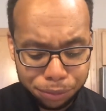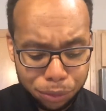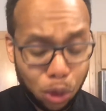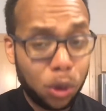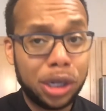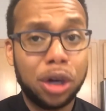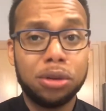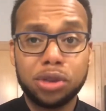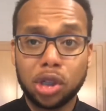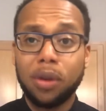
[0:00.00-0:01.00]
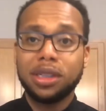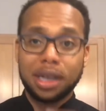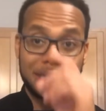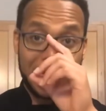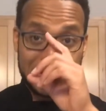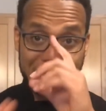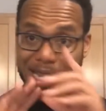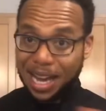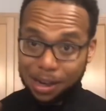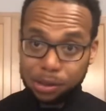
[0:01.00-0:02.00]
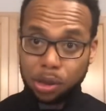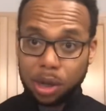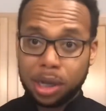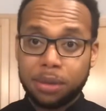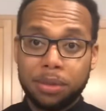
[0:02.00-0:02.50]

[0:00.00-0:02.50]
we know soy sauce has a lot of sodium,